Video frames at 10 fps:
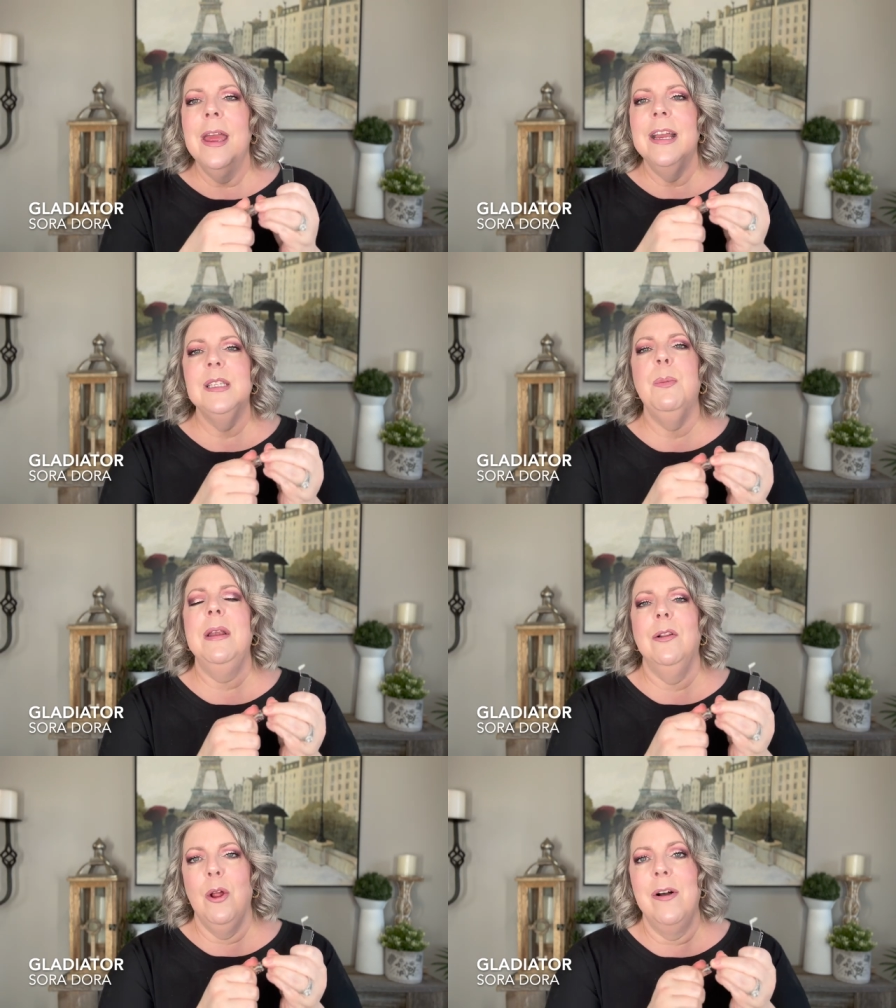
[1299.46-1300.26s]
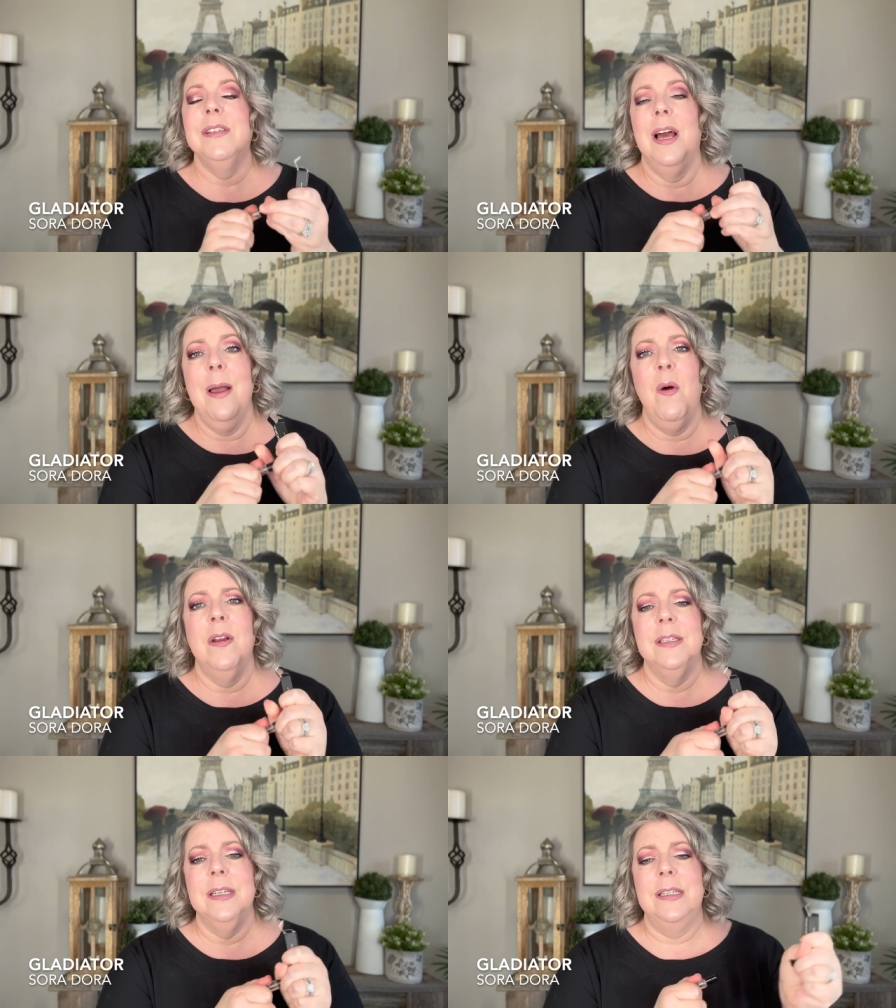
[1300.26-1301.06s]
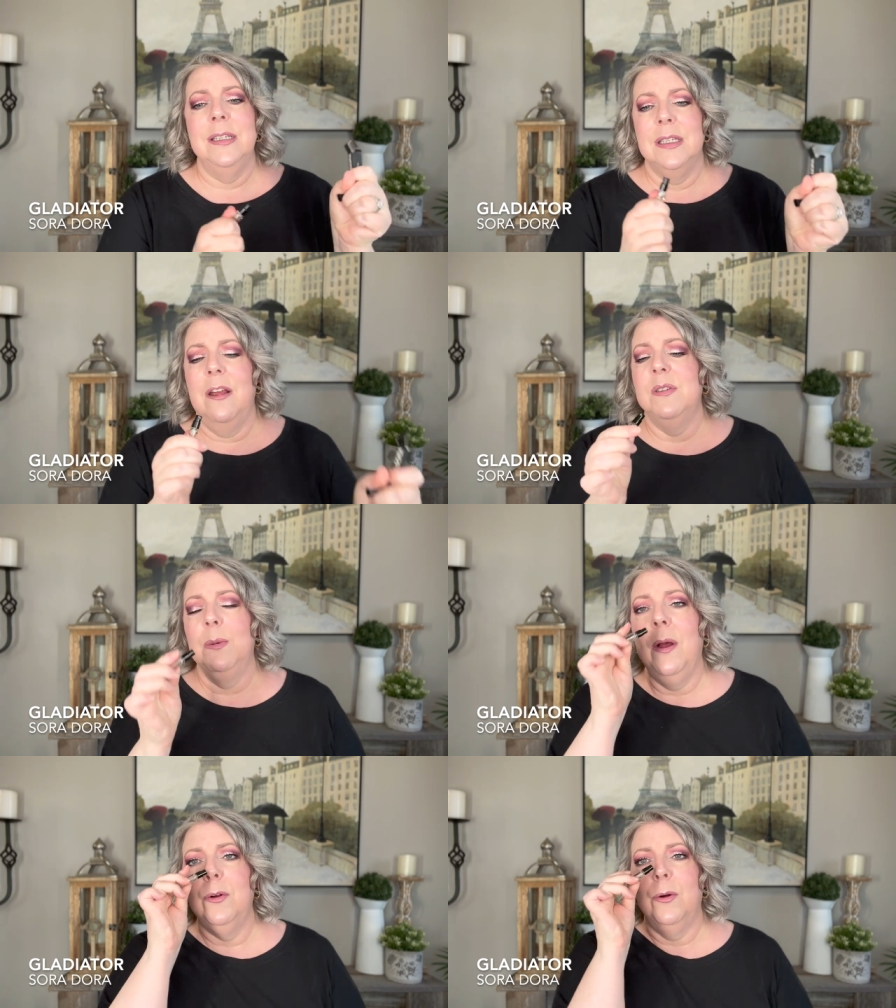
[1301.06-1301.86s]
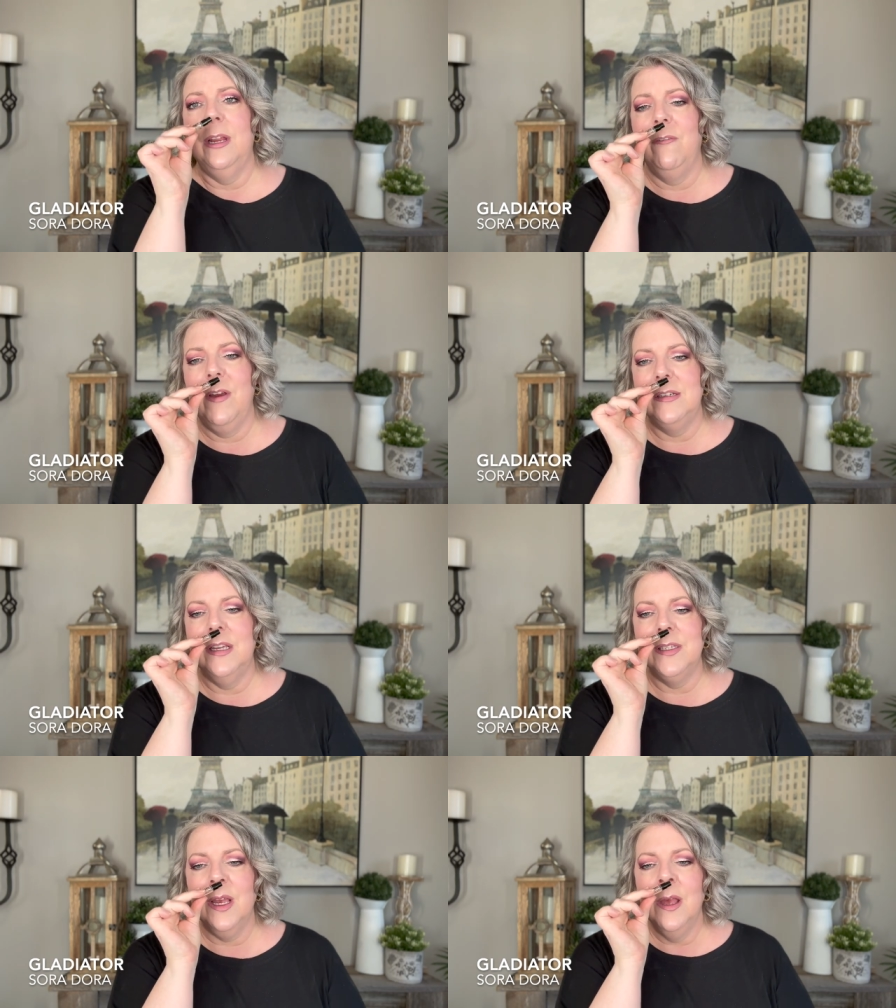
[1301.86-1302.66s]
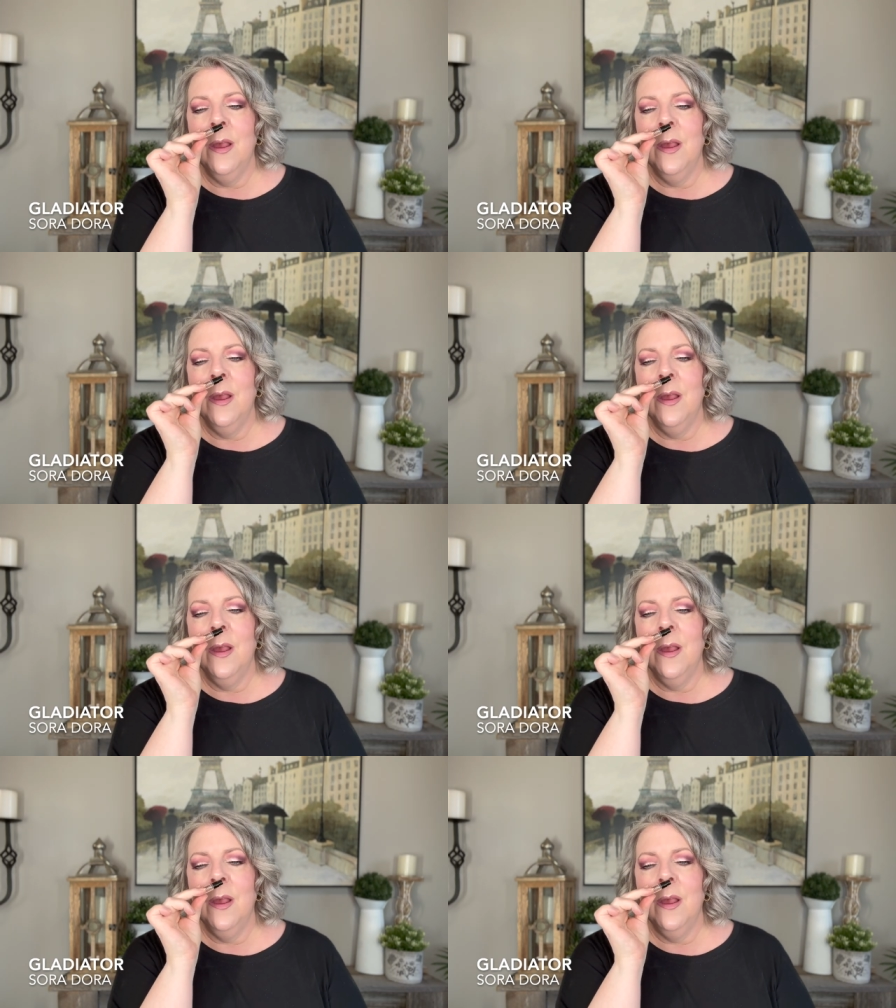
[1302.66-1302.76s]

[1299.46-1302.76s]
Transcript: It's been a long time, honestly, since I've smelt Creed Aventus.